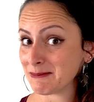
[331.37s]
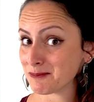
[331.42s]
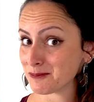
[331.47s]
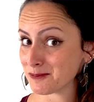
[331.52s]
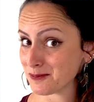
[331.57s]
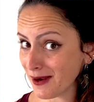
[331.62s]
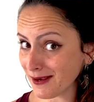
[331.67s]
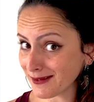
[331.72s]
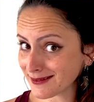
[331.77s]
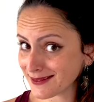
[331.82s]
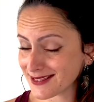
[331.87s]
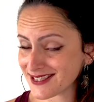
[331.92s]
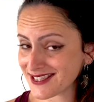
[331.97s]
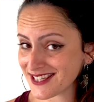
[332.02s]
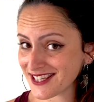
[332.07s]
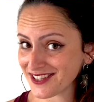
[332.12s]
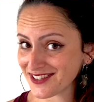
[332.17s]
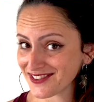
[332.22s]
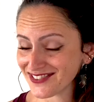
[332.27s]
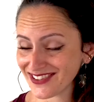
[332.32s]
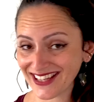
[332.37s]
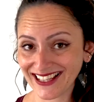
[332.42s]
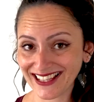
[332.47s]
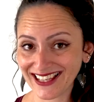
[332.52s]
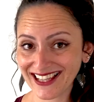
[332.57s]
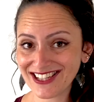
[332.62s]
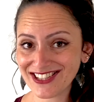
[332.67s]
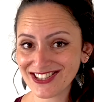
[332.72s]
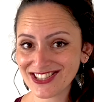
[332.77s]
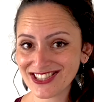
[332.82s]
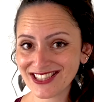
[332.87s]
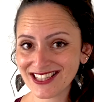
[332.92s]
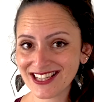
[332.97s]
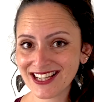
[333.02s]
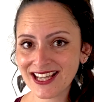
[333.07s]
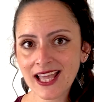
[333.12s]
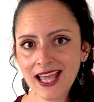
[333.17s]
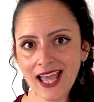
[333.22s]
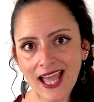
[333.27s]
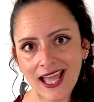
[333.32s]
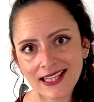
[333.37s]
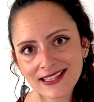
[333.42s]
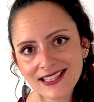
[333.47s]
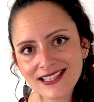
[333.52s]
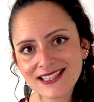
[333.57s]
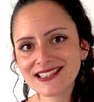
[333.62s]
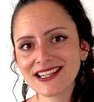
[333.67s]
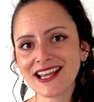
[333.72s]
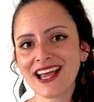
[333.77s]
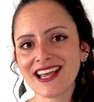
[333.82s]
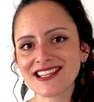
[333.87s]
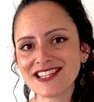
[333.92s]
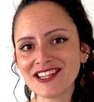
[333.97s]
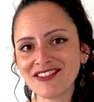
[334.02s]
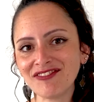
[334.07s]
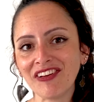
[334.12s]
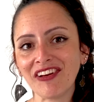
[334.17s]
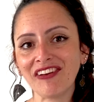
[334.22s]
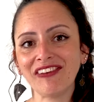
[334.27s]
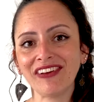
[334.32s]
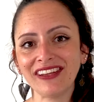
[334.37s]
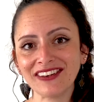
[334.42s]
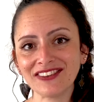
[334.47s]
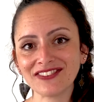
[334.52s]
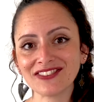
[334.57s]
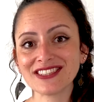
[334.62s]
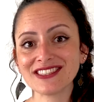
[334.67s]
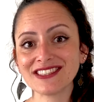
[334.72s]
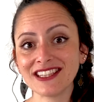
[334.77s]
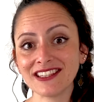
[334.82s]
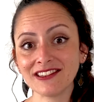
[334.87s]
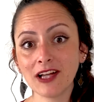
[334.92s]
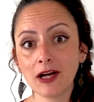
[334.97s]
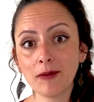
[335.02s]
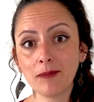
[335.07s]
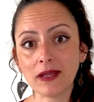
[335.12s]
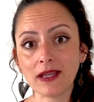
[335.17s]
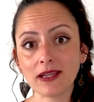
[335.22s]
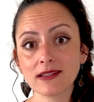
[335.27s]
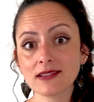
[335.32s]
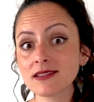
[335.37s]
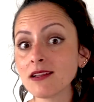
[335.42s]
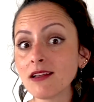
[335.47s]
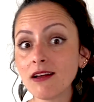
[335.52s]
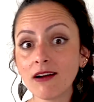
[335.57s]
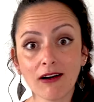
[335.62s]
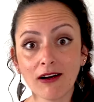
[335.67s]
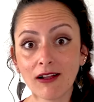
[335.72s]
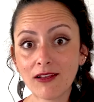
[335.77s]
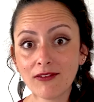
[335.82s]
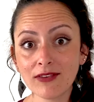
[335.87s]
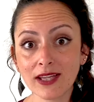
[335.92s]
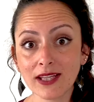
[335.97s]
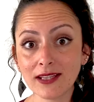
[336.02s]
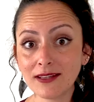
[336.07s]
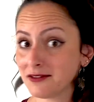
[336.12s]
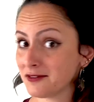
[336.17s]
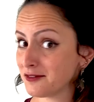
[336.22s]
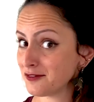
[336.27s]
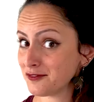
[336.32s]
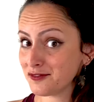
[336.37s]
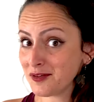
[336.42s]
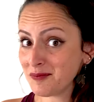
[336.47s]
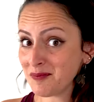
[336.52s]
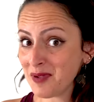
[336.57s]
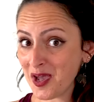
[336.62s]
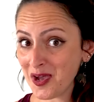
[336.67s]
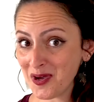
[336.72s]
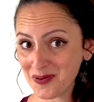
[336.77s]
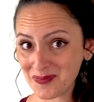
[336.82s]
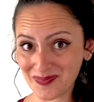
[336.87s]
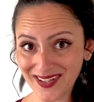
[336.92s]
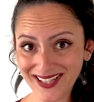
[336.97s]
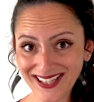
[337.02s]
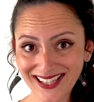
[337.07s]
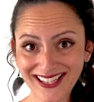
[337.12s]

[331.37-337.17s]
practicing your English, and discussing very interesting topics, all of it from home.